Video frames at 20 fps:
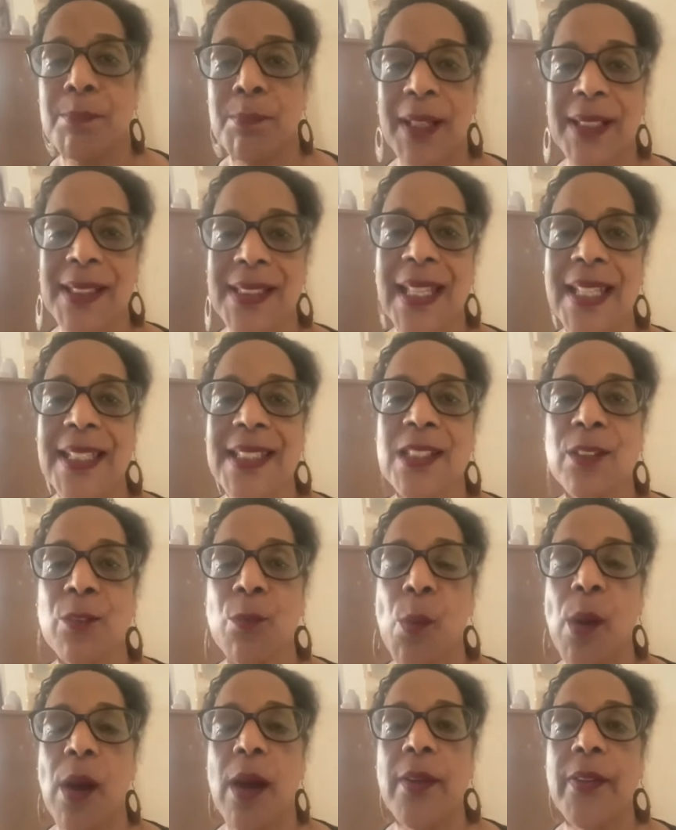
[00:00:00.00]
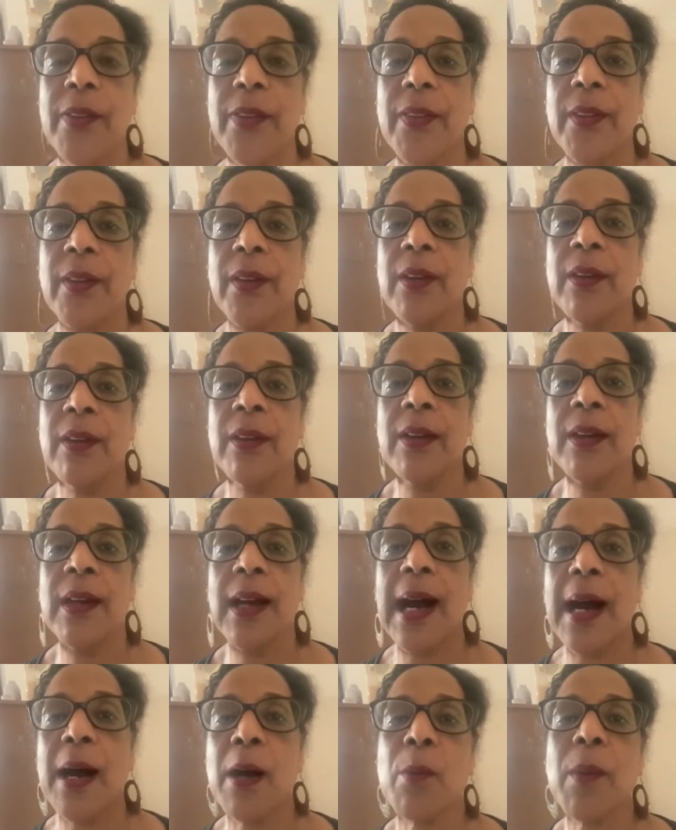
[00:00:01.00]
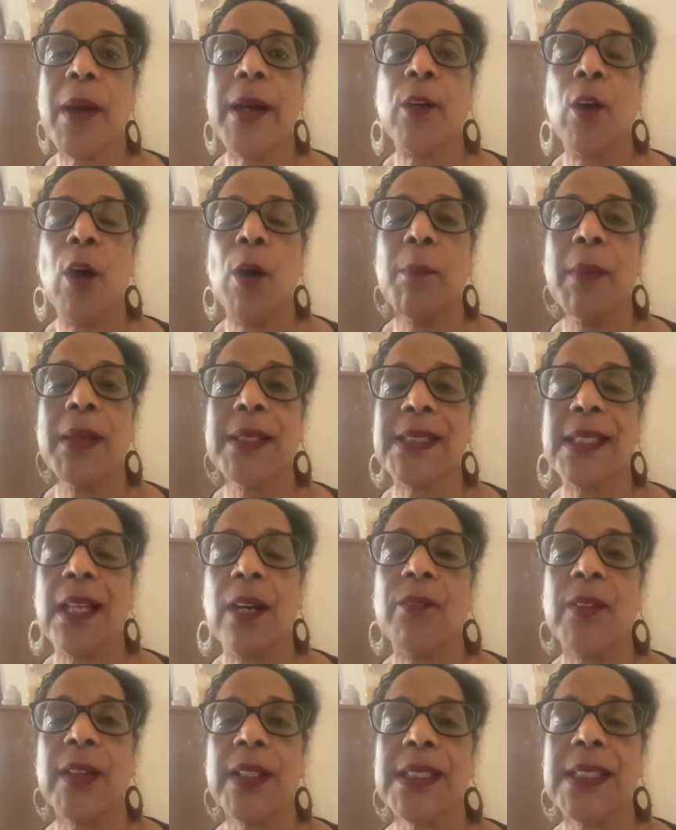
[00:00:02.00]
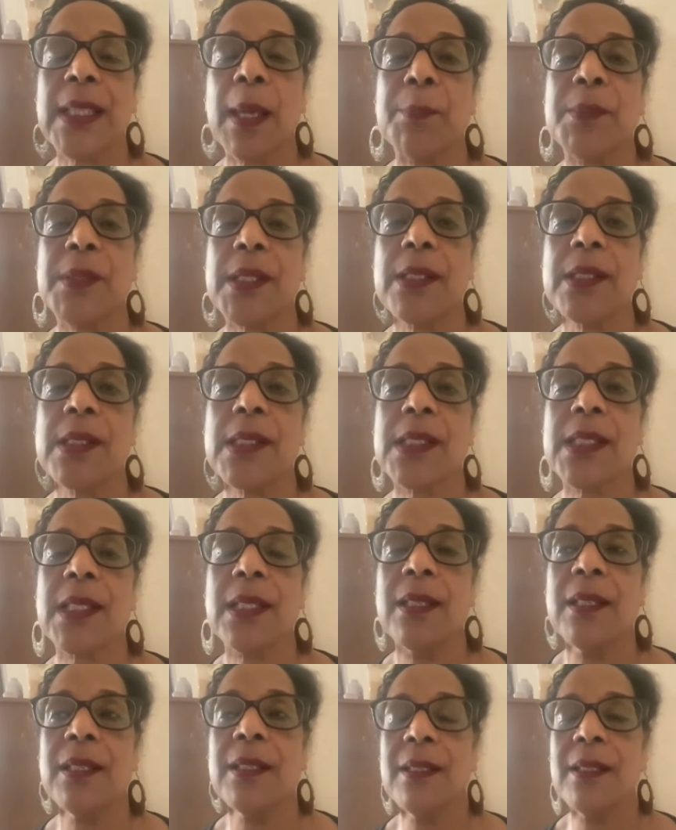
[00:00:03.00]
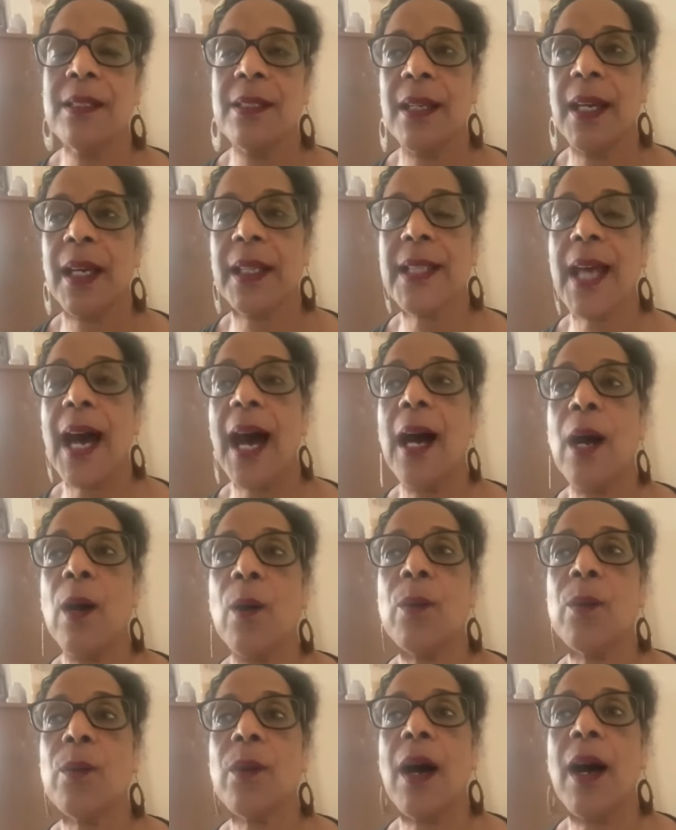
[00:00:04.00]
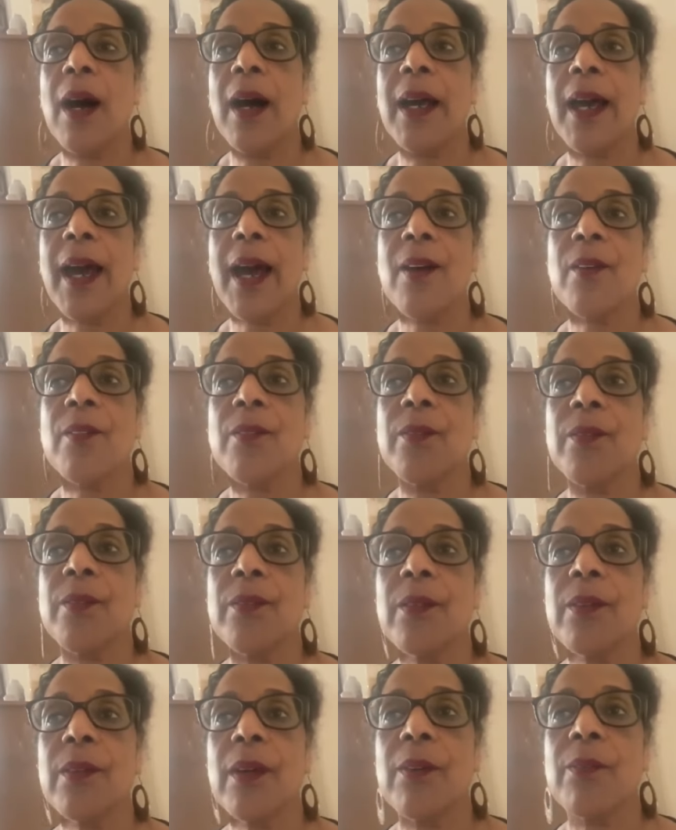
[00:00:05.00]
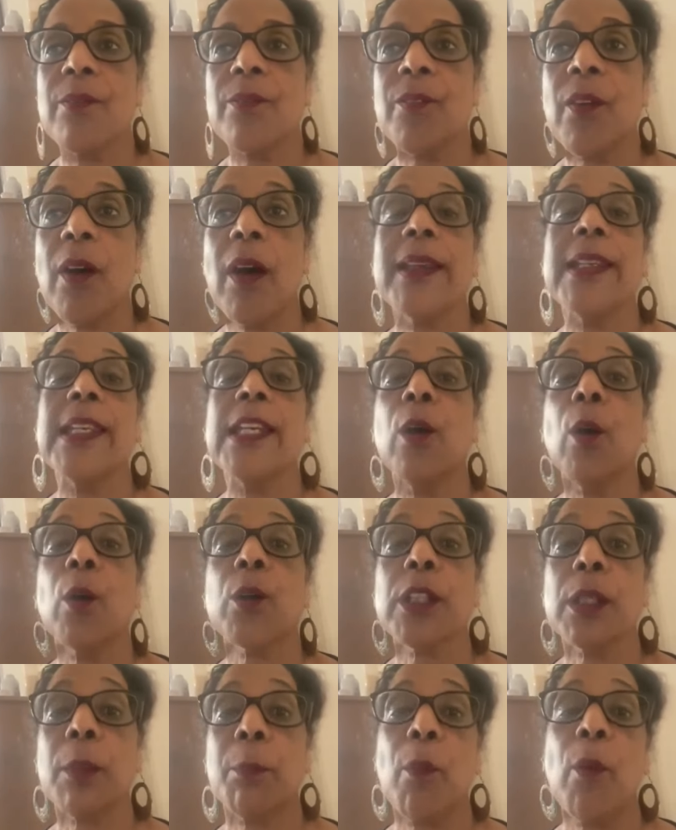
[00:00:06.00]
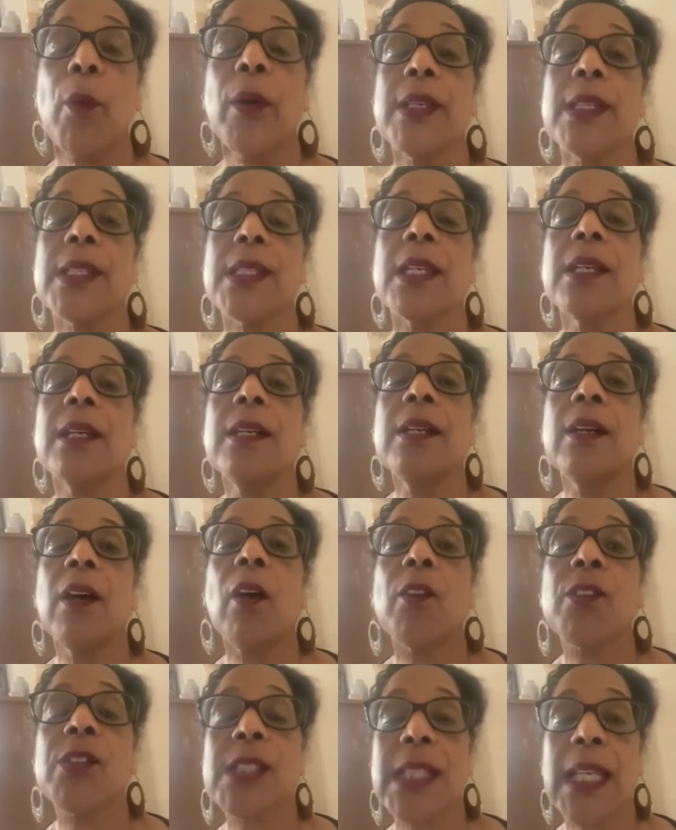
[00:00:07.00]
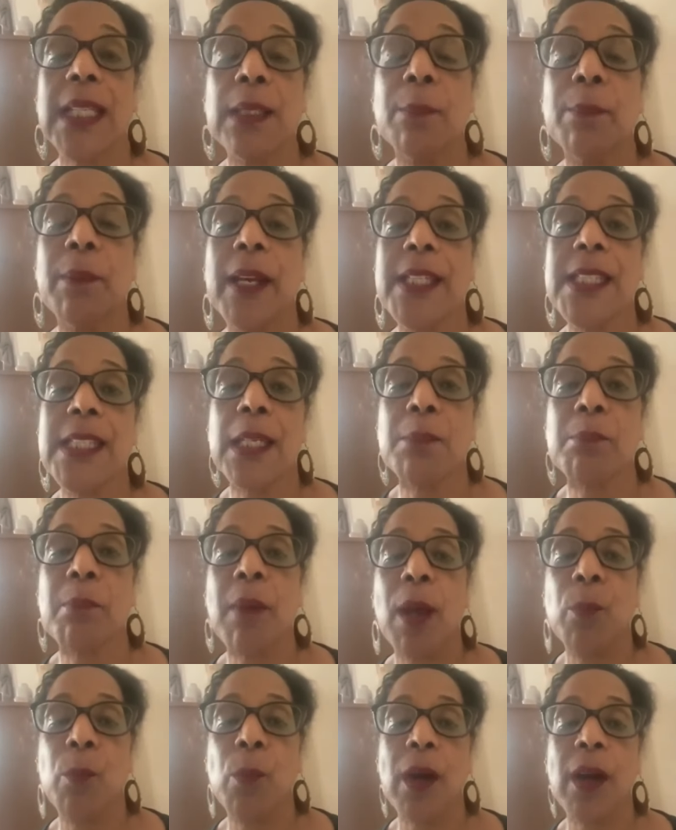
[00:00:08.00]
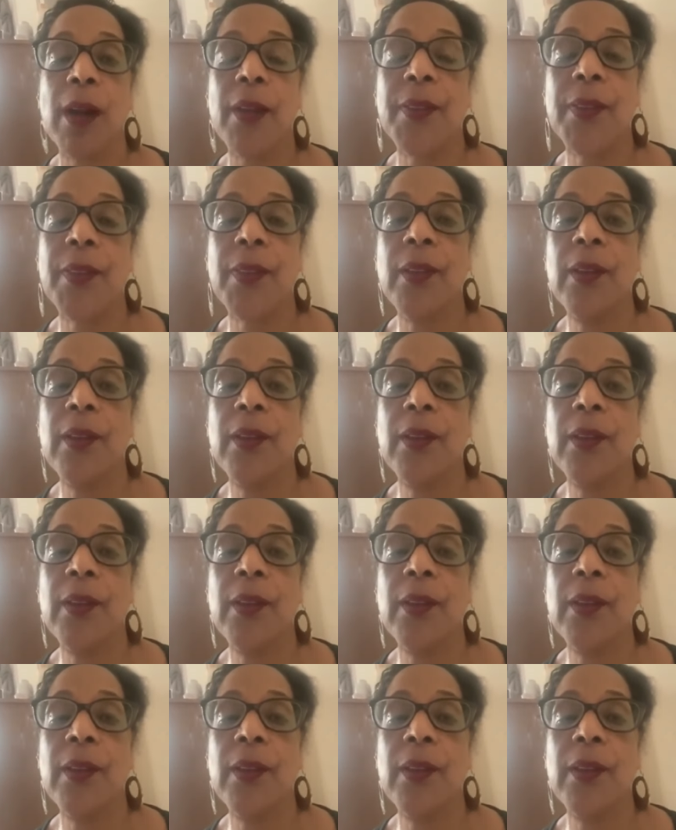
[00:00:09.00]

my sense of worth, how I got my self-acceptance, and how I have finally got to the point of celebrating my worth